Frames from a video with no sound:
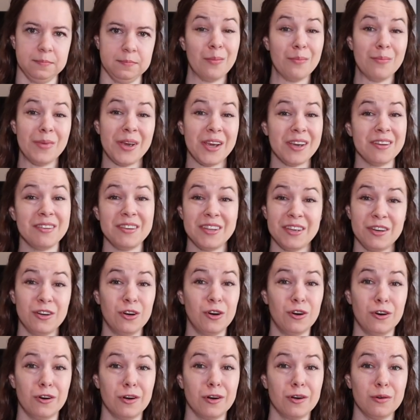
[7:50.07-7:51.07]
Mandy
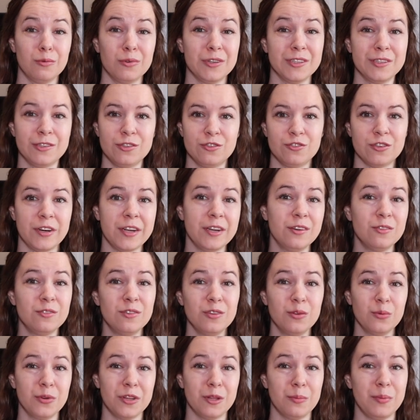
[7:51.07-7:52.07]
Carr was
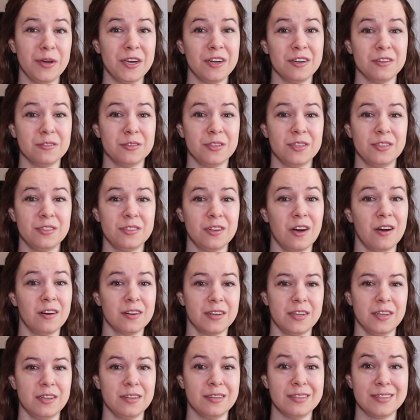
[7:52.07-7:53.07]
strangled with a pair of
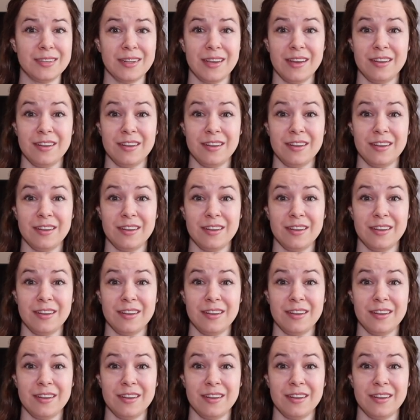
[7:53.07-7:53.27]
stockings,